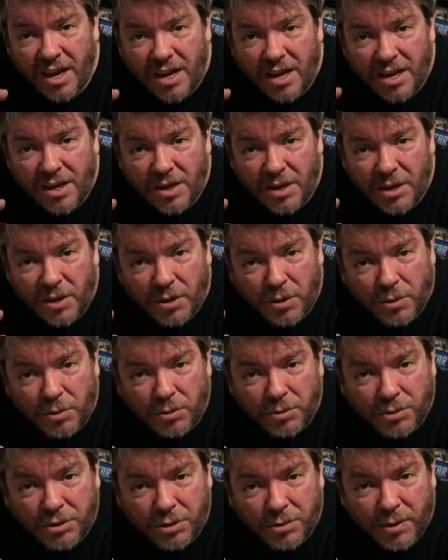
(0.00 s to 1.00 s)

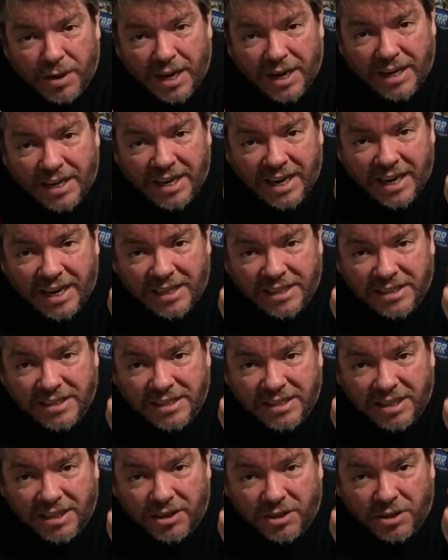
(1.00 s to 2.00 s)
oh, do I hate
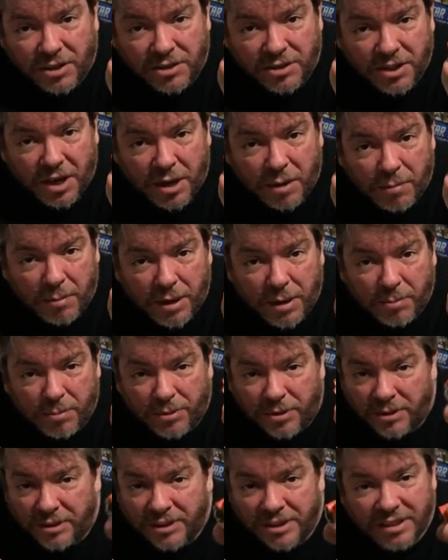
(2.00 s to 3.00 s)
stickers on
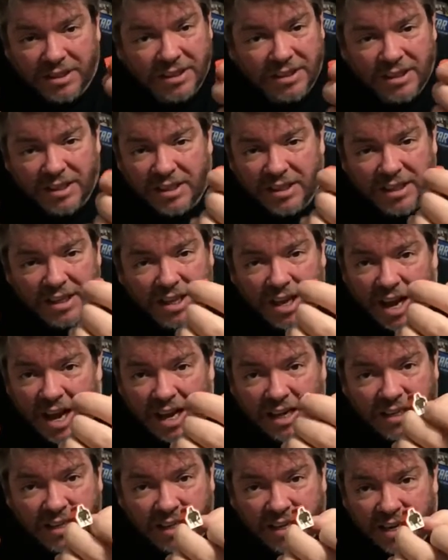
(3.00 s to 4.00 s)
meeples.
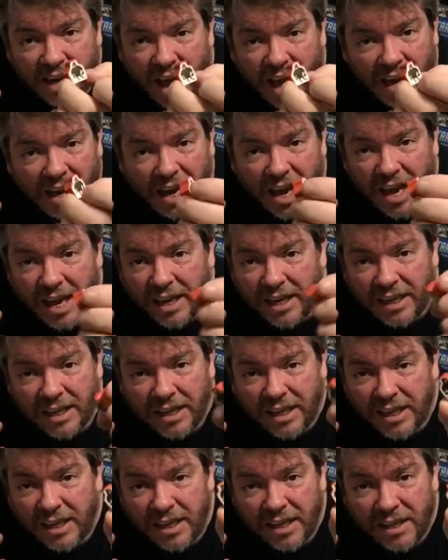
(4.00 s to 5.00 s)
I did not like
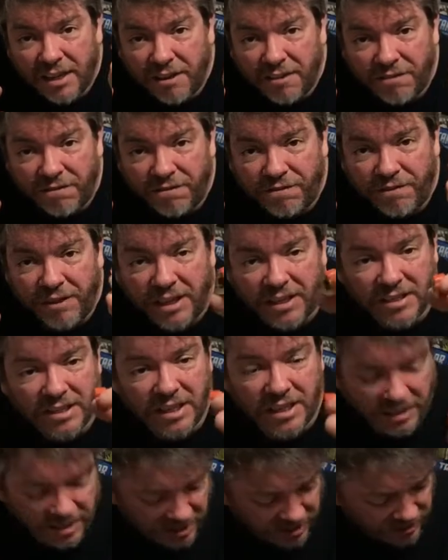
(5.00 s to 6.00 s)

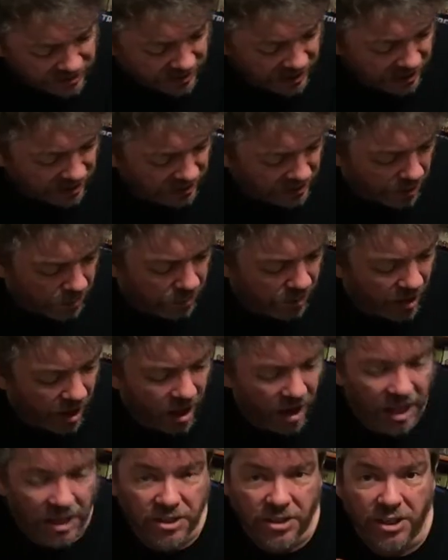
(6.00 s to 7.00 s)
fixing these things up at
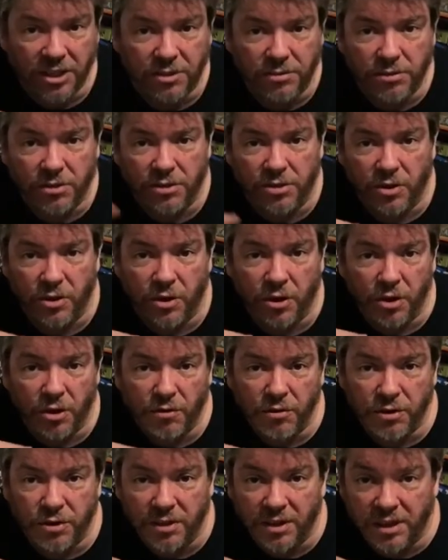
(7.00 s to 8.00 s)
all. I should have turned it
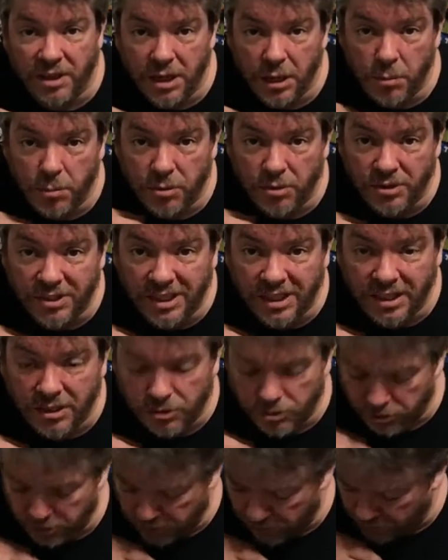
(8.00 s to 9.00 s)
over to the neighbor's
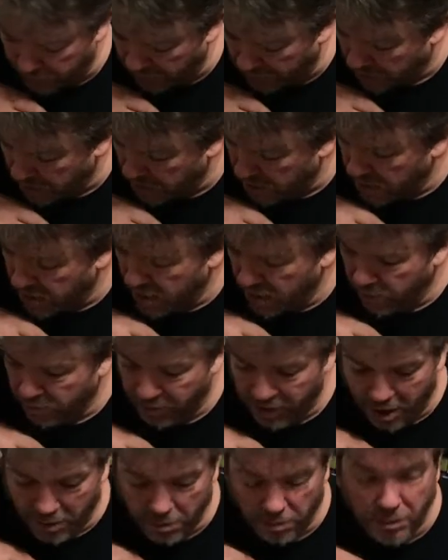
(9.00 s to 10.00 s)
kids or something.
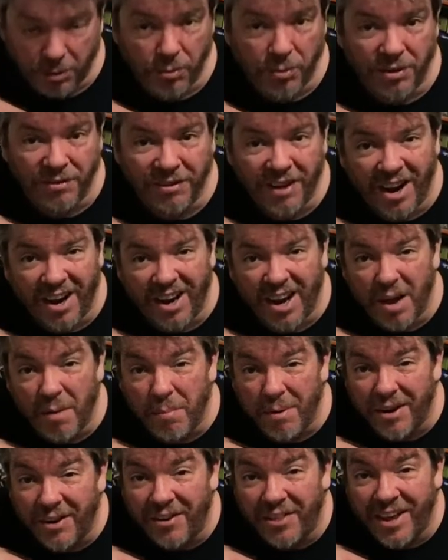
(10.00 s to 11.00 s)
Probably would have gone a lot
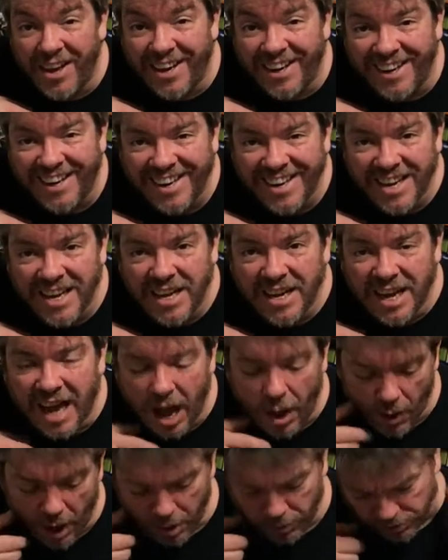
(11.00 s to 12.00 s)
better than
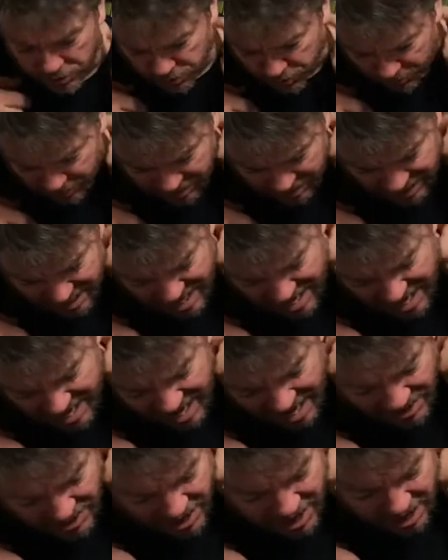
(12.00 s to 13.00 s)
how I was doing it.
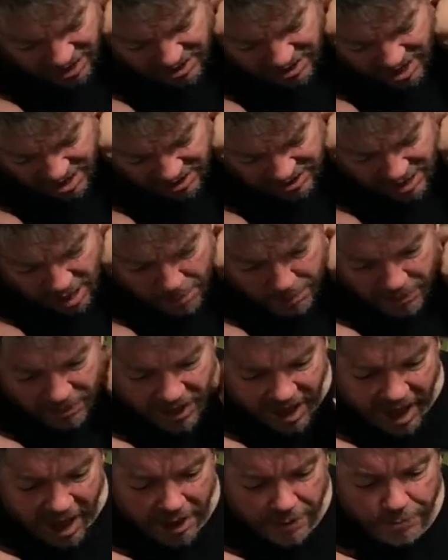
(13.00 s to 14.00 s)
And then on top of
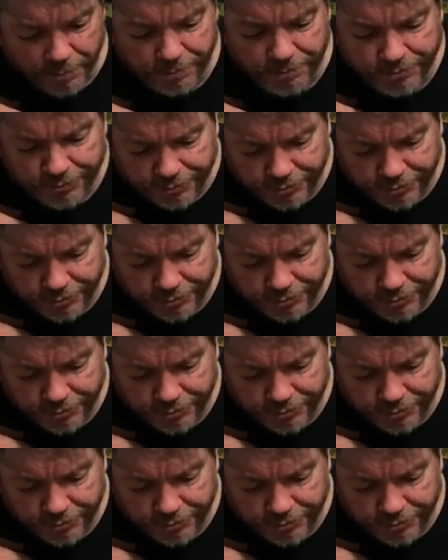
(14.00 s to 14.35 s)
that,